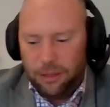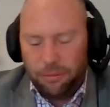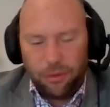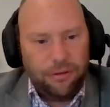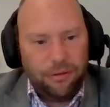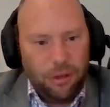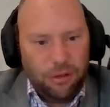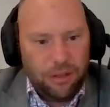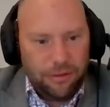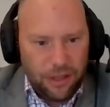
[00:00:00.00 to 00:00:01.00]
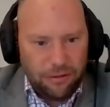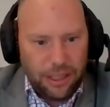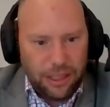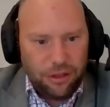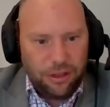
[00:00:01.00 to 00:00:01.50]
but the future for
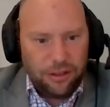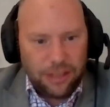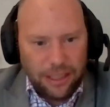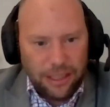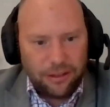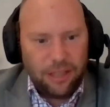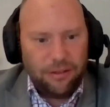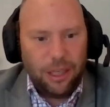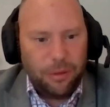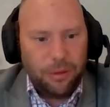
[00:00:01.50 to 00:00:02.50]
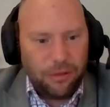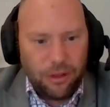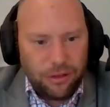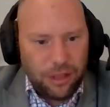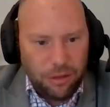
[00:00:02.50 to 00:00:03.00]
innovation and skills and development
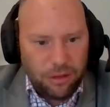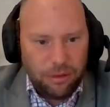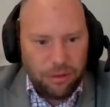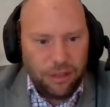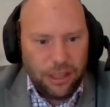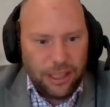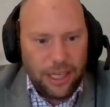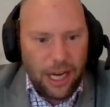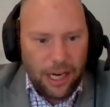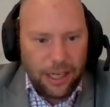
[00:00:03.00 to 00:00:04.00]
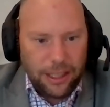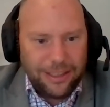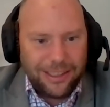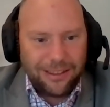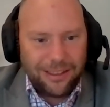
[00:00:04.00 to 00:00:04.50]
continues to be really high
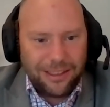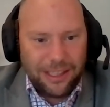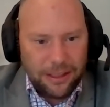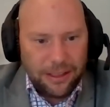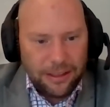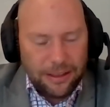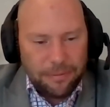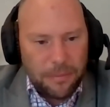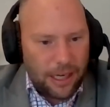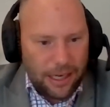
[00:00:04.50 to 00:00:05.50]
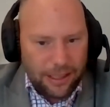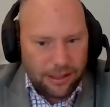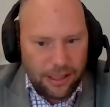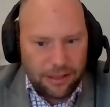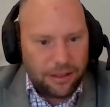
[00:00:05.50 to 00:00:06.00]
intensity. I guess
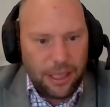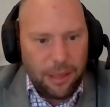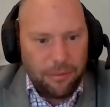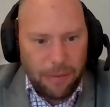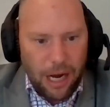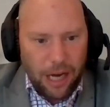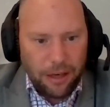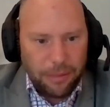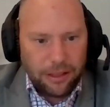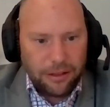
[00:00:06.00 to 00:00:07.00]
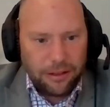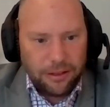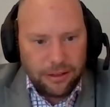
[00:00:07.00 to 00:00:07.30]
that's the same for Marton Mills.